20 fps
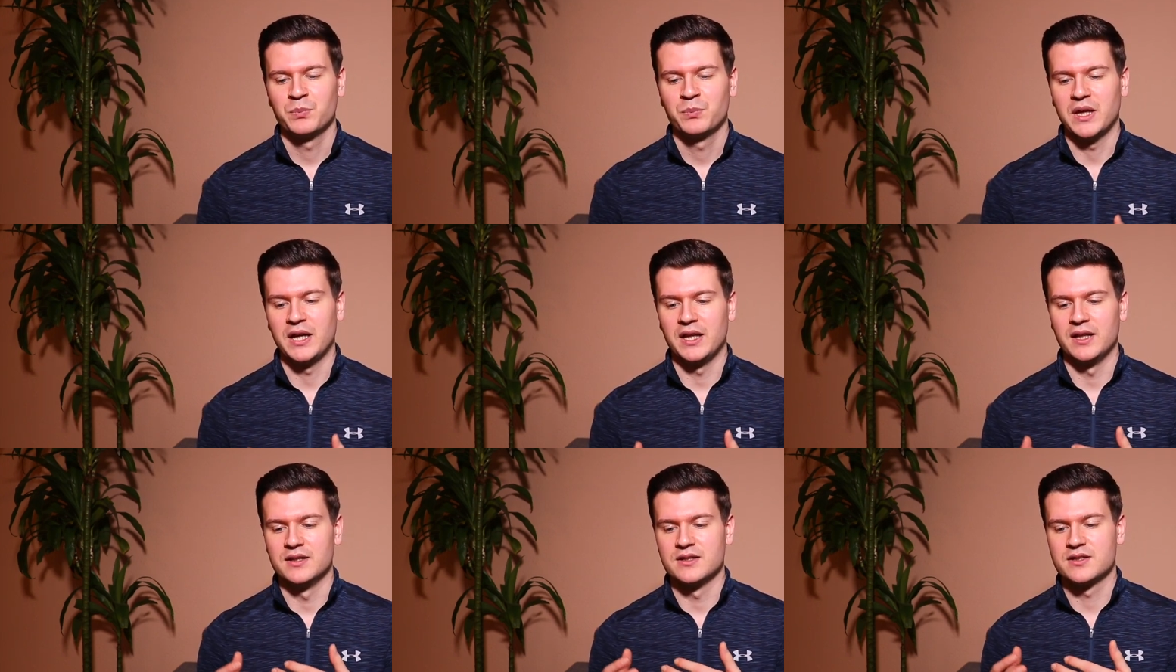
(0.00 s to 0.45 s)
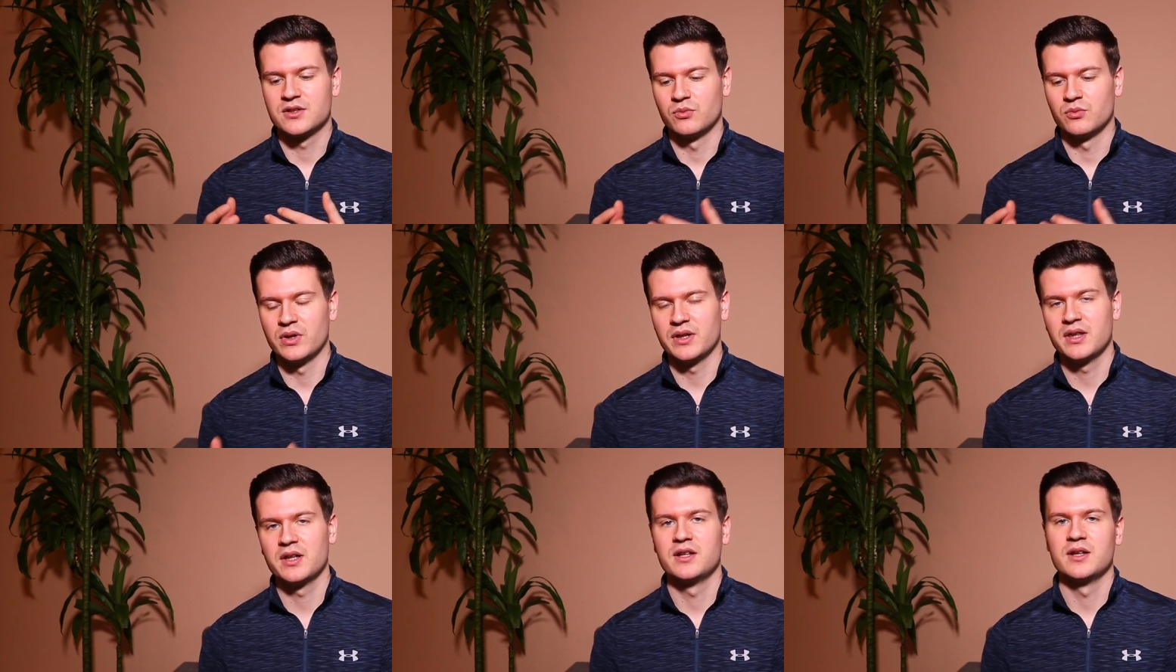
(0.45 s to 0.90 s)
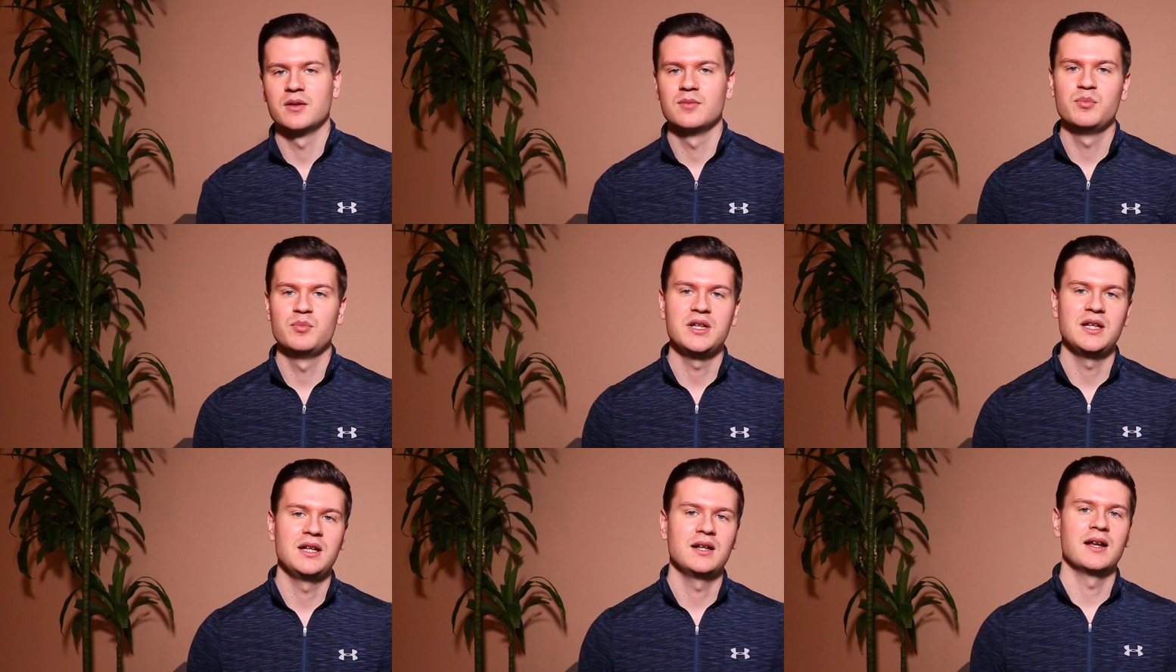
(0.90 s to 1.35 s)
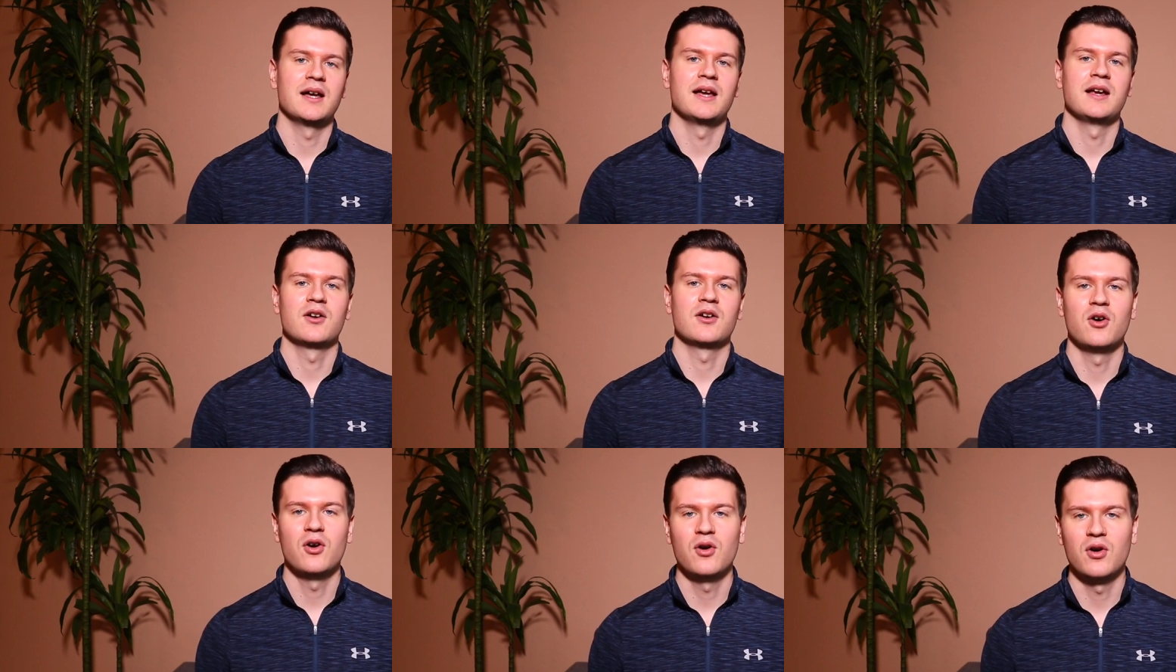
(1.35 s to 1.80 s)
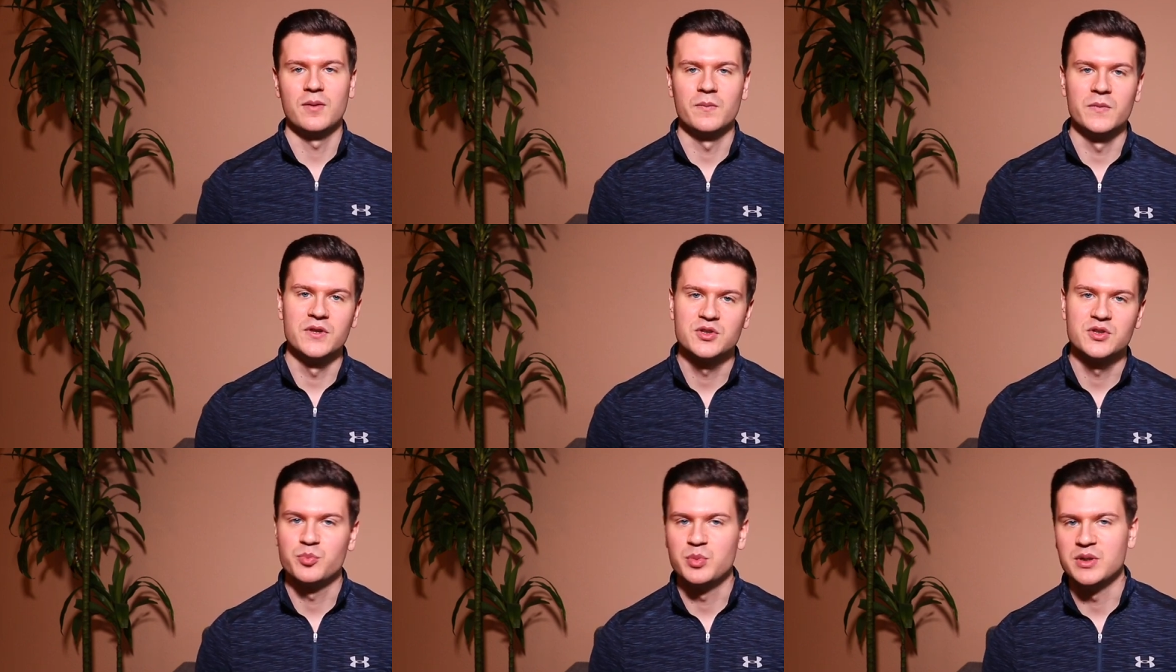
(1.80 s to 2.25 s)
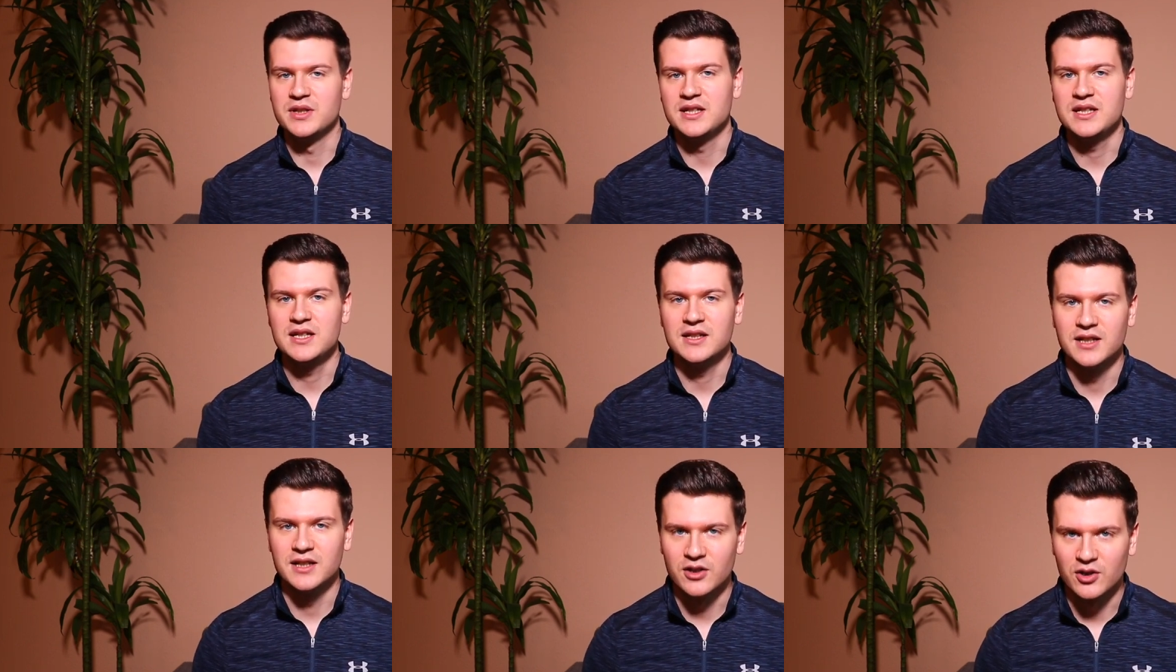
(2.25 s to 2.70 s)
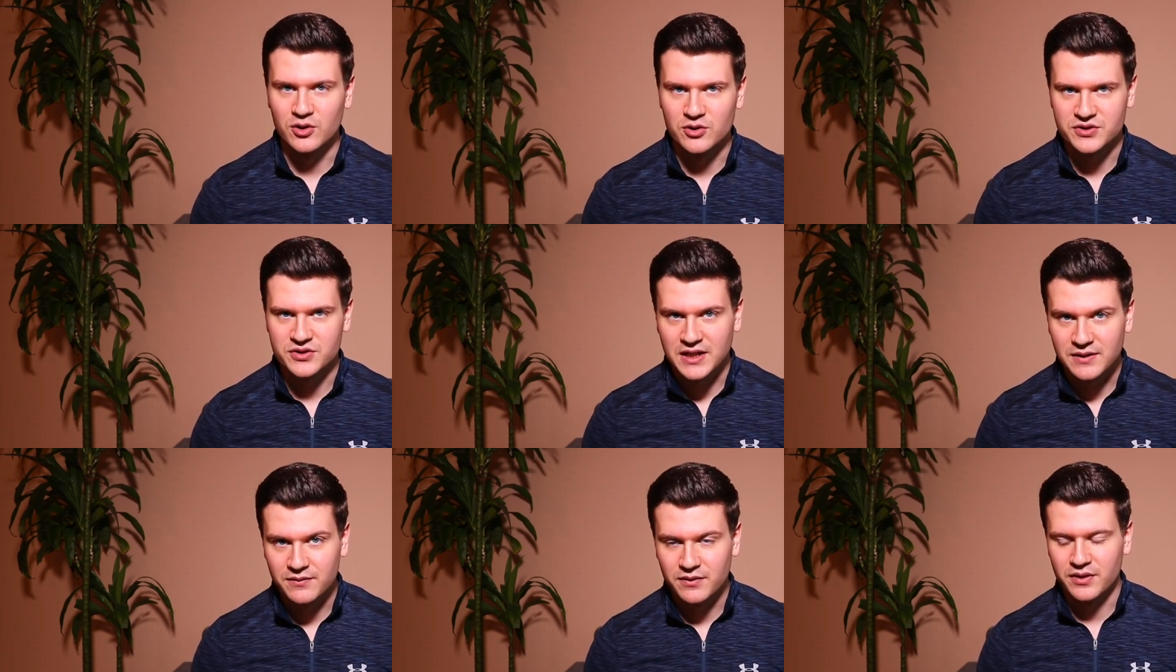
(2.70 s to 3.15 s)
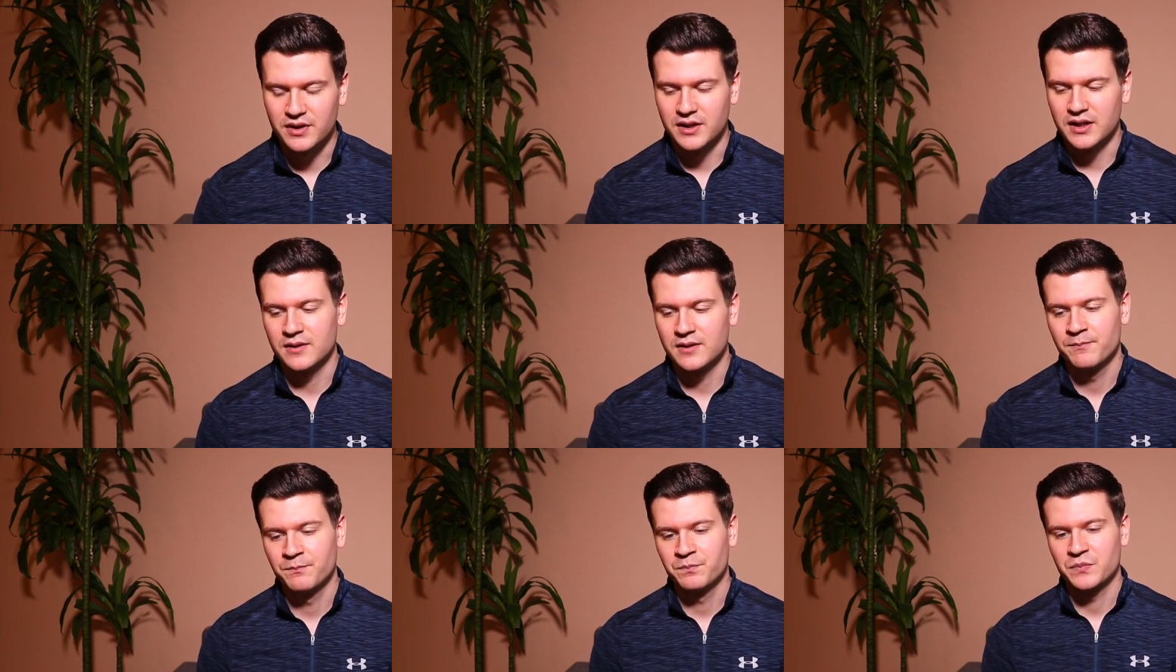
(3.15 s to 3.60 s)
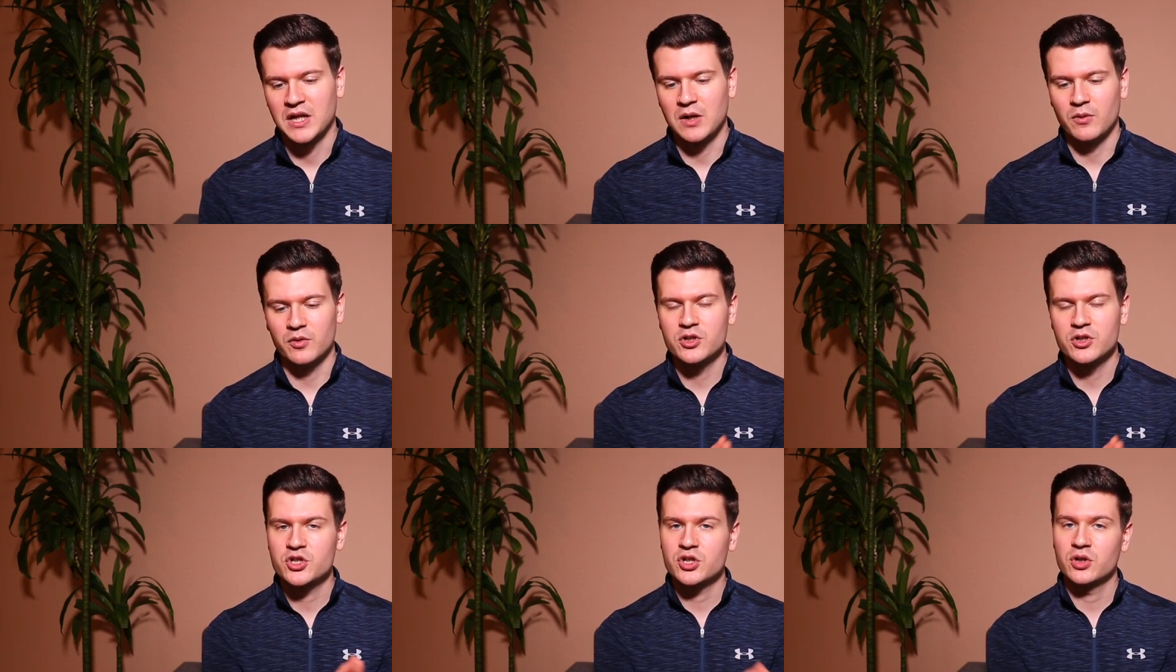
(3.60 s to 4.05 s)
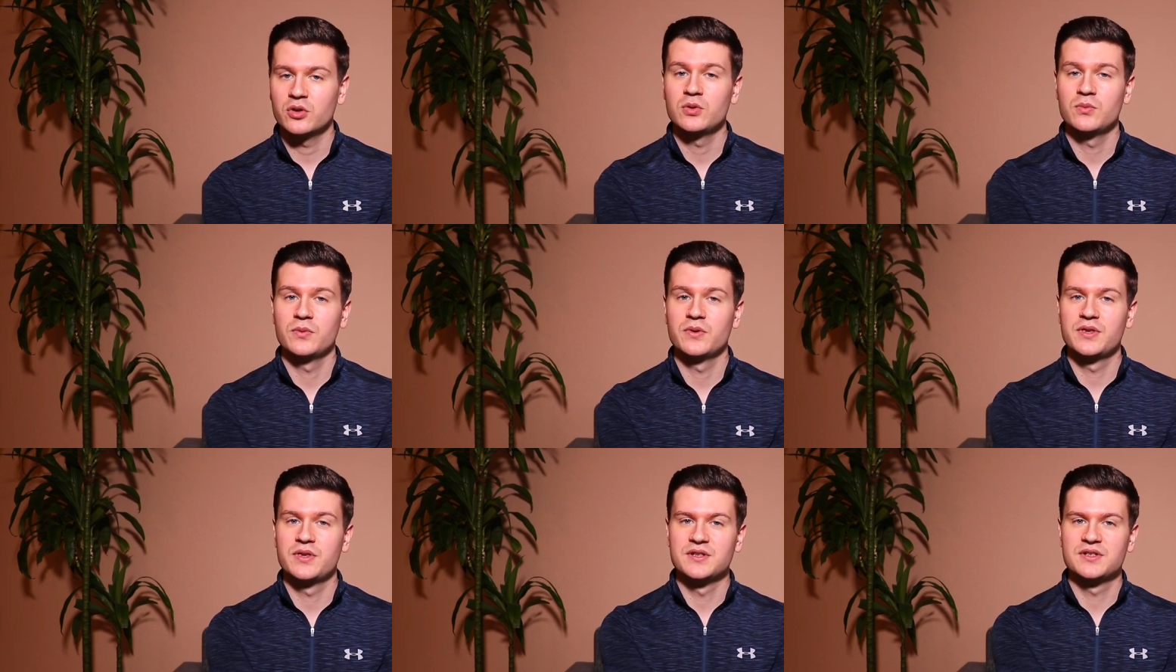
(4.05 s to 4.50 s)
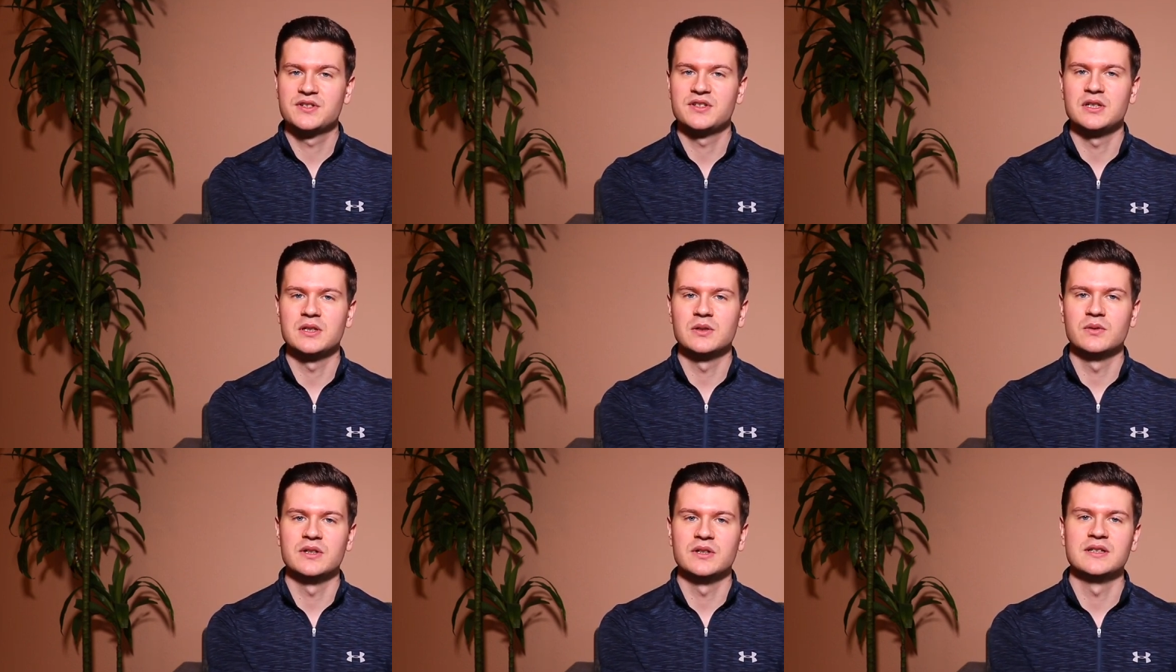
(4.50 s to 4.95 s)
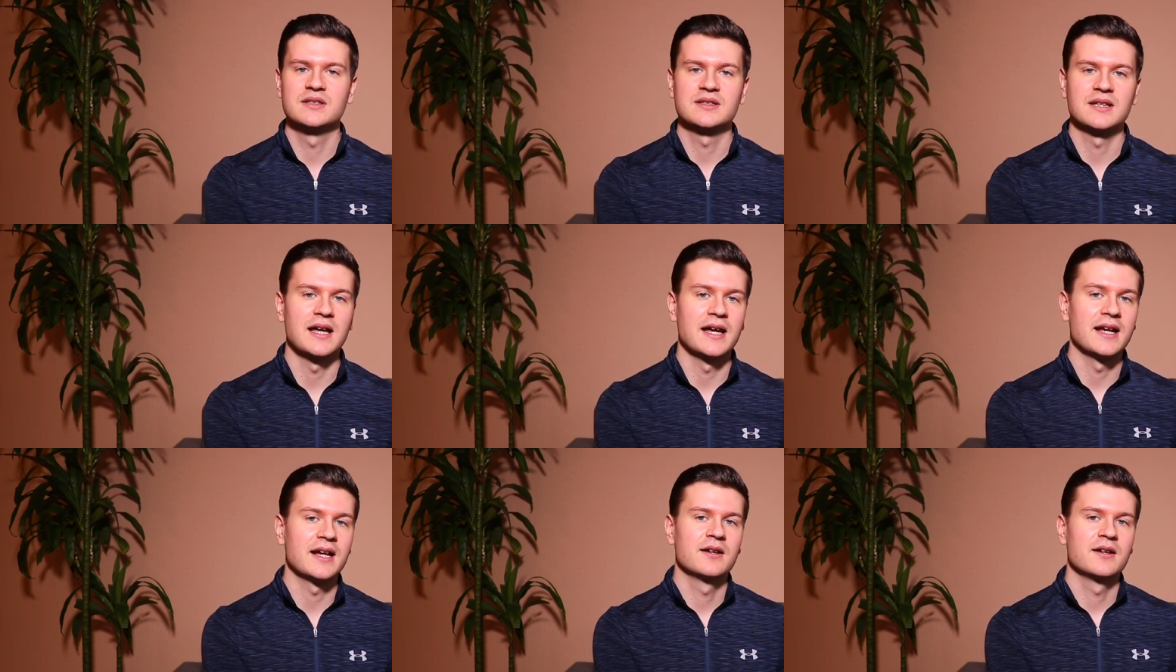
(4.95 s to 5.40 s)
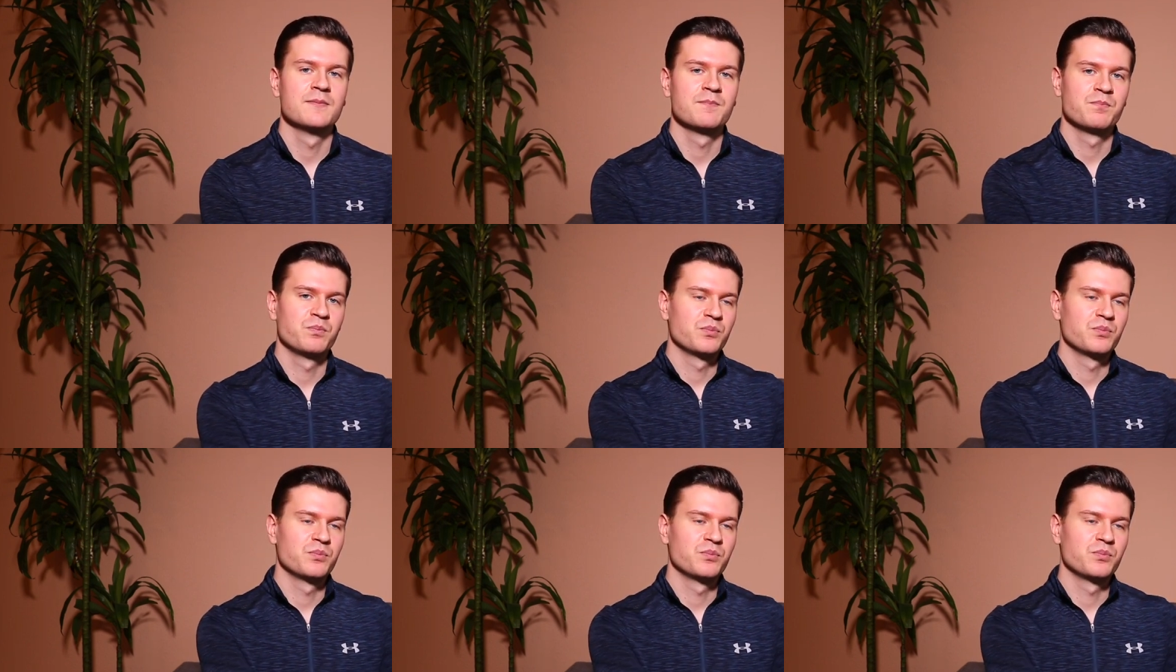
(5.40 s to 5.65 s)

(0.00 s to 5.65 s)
And rather than being like, oh, I'm this PT that knows everything, I want to show you with this series like